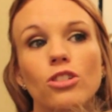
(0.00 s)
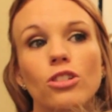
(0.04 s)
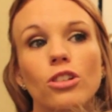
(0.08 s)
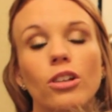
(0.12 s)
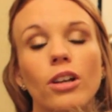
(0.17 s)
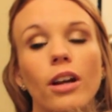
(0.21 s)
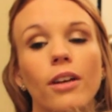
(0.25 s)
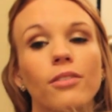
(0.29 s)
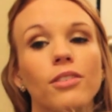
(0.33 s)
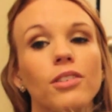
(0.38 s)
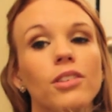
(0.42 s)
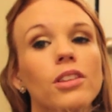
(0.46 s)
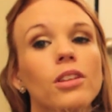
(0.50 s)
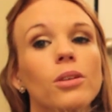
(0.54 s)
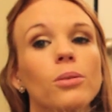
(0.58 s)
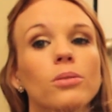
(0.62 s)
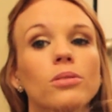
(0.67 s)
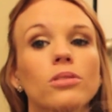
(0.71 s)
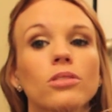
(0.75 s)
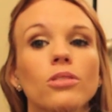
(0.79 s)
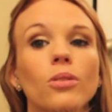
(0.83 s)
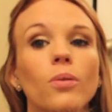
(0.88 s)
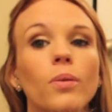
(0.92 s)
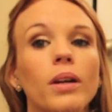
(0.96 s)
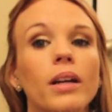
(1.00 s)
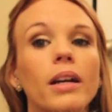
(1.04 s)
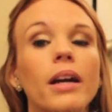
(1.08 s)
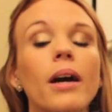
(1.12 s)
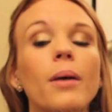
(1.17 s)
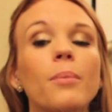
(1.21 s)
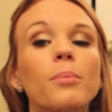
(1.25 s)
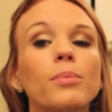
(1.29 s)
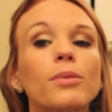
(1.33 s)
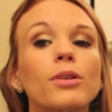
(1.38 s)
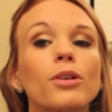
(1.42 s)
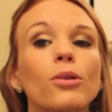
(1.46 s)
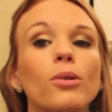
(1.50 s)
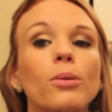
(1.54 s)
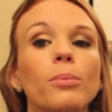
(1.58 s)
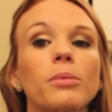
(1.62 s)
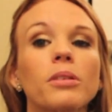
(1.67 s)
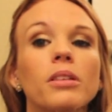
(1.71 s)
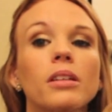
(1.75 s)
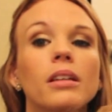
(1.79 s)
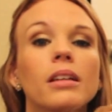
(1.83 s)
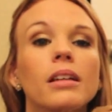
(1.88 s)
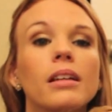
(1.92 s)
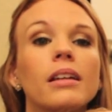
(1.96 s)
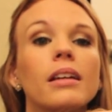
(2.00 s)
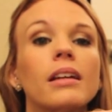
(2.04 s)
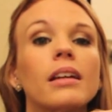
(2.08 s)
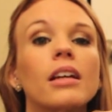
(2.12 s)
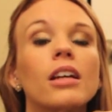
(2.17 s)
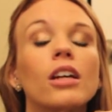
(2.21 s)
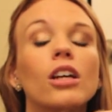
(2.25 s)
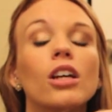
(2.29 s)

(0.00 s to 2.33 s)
sure everything was going up normally,